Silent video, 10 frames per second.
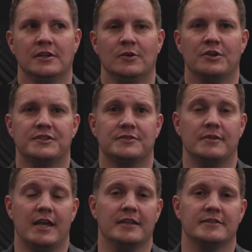which
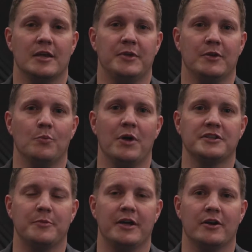ends up being a
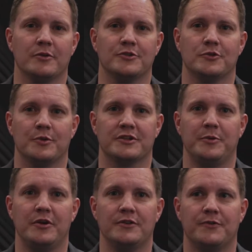much better consumer
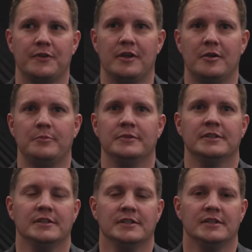experience for them.
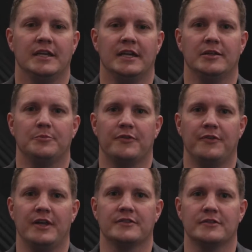It
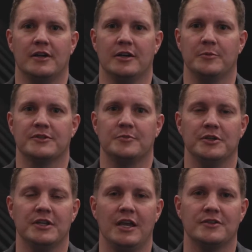prevents a lot of
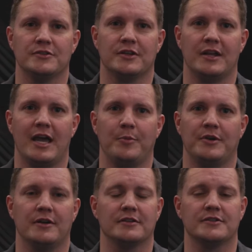miscommunication that could
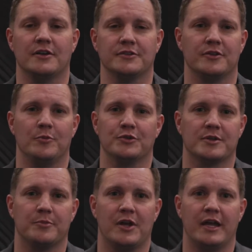happen, and it's also the most
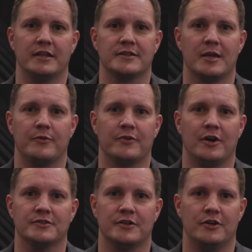compliant type of
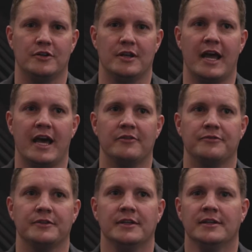call center you could
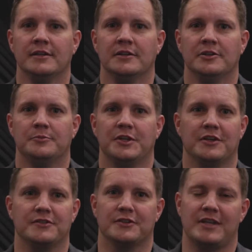have
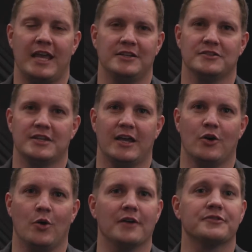because the agents can't
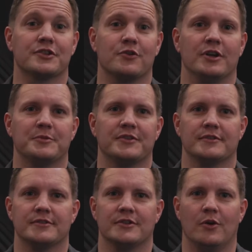go off script.
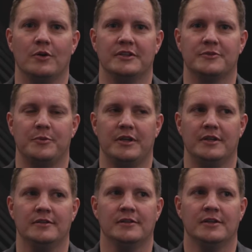So it's
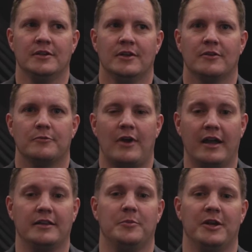been
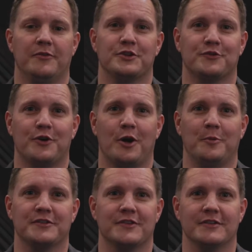highly beneficial for our
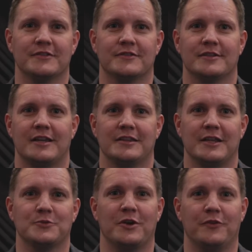business. I think
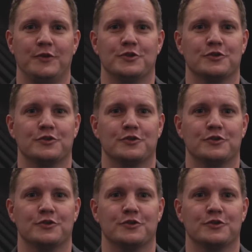that's why the Fusion